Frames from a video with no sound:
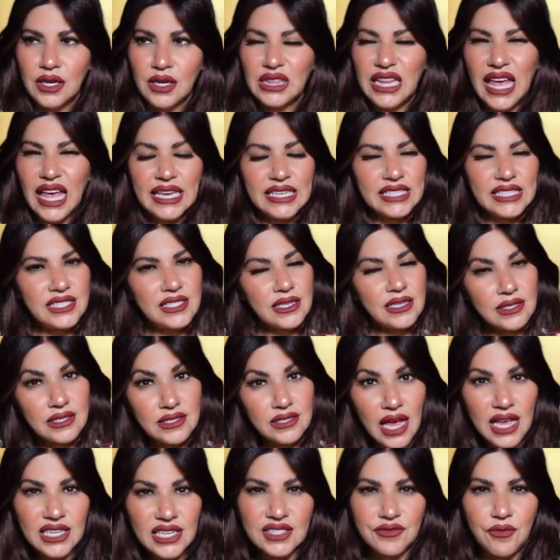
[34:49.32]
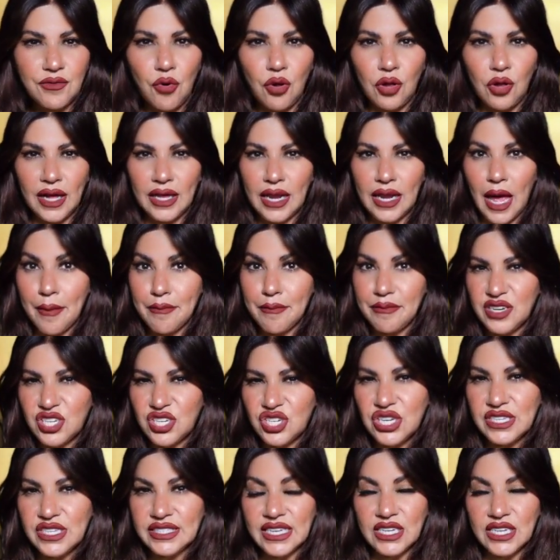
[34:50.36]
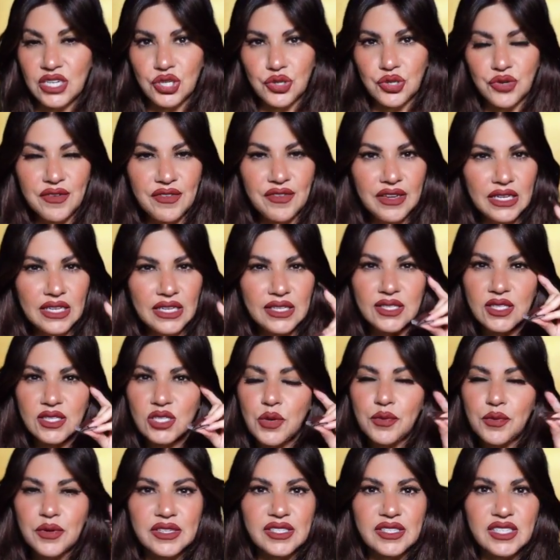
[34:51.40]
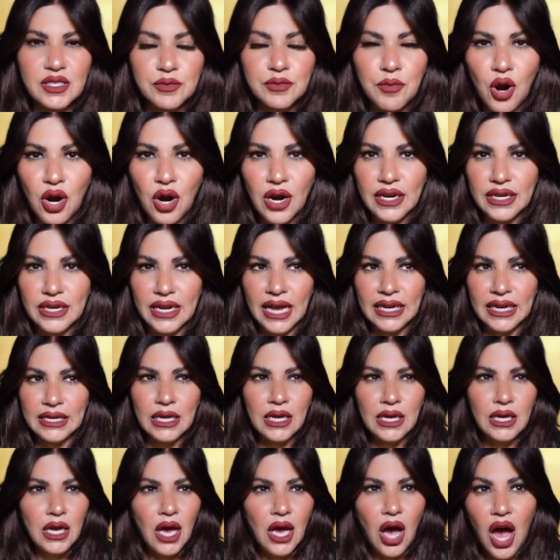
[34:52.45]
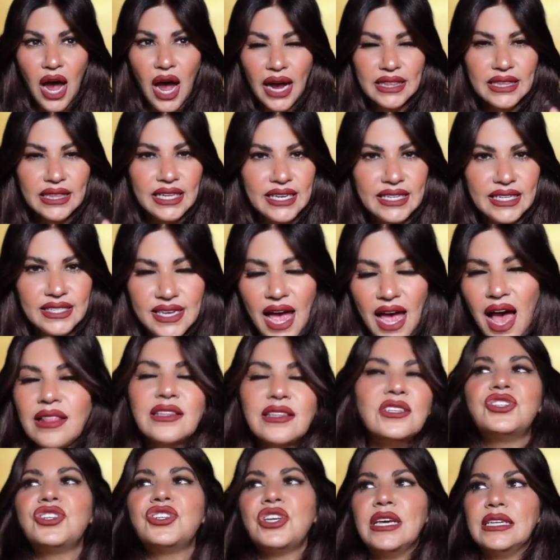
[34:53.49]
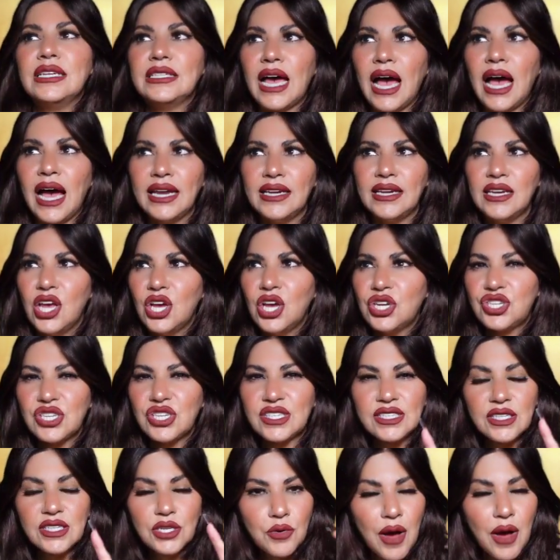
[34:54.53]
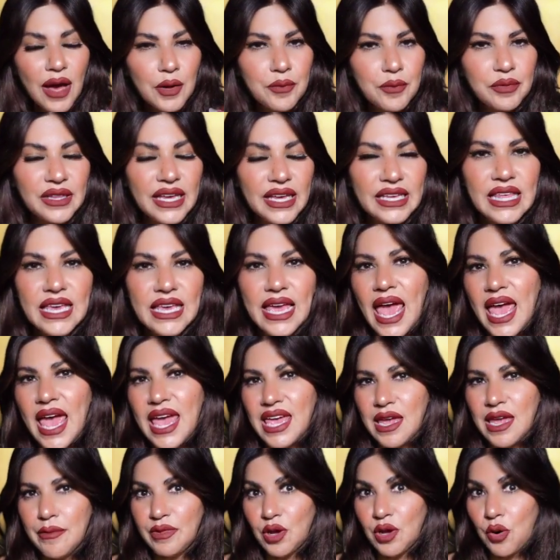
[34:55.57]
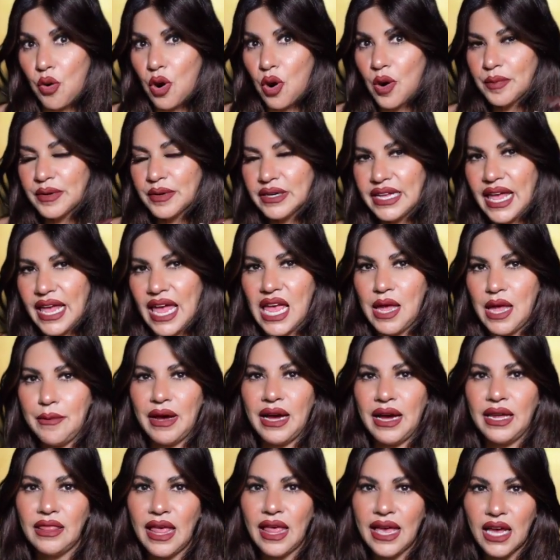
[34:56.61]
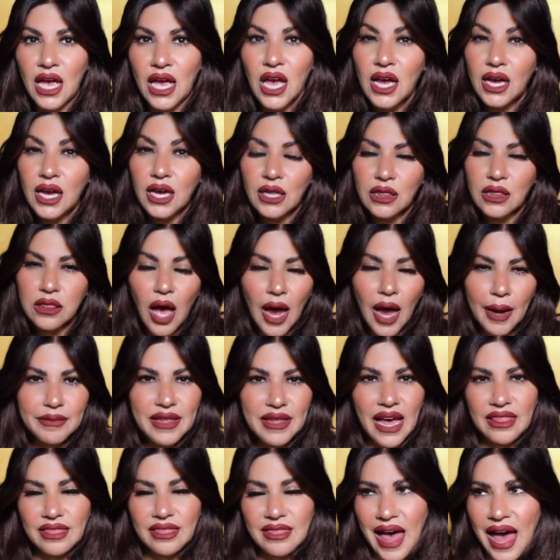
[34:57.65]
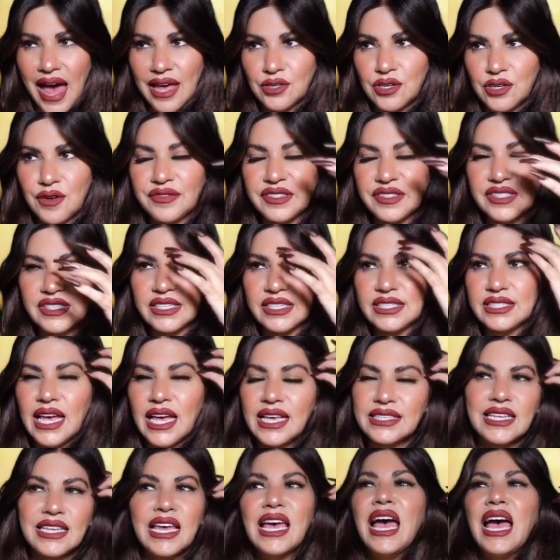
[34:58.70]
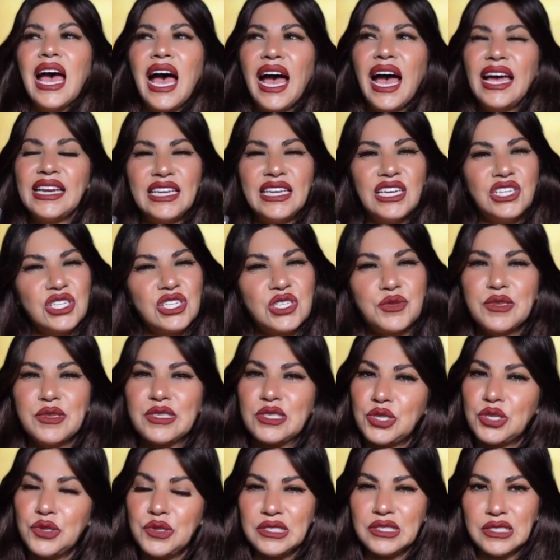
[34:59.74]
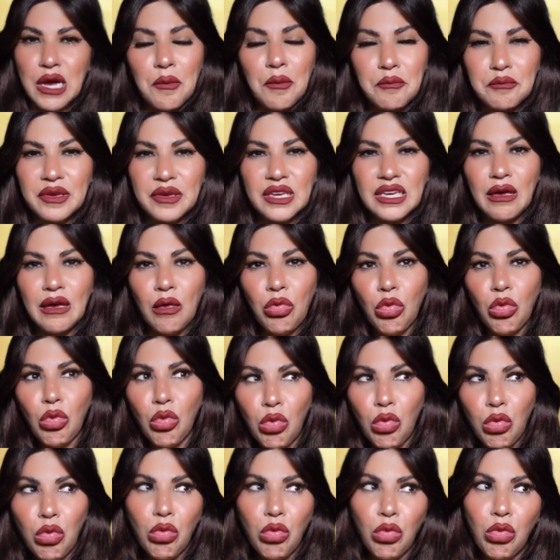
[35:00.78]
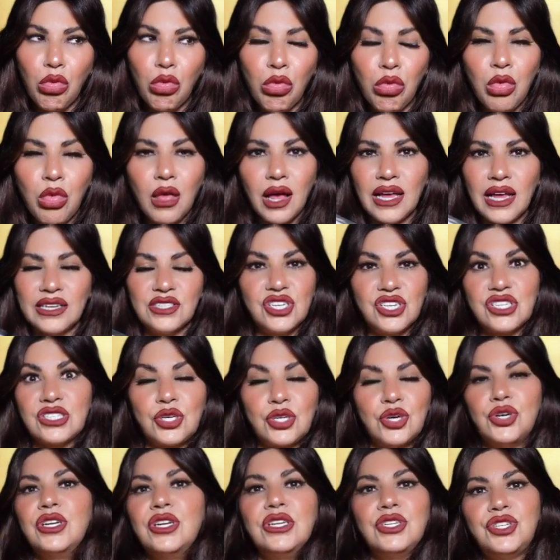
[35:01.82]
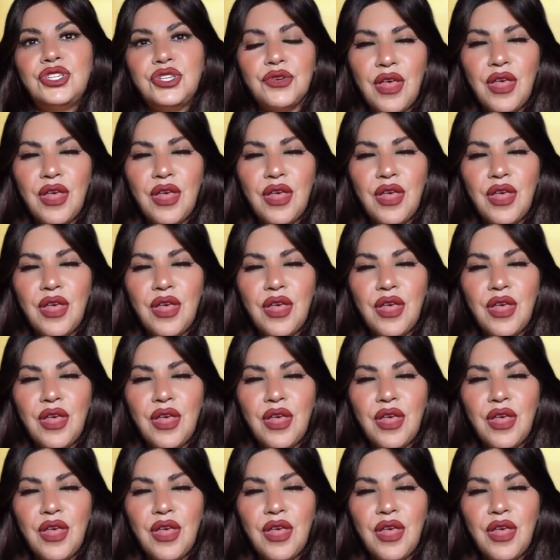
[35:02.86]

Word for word: like successful and ambitious and driven and super smart and highly intelligent and just knew how to play the game, the corporate game, and like climb that ladder of success. And he just was too dumpy and and just couldn't do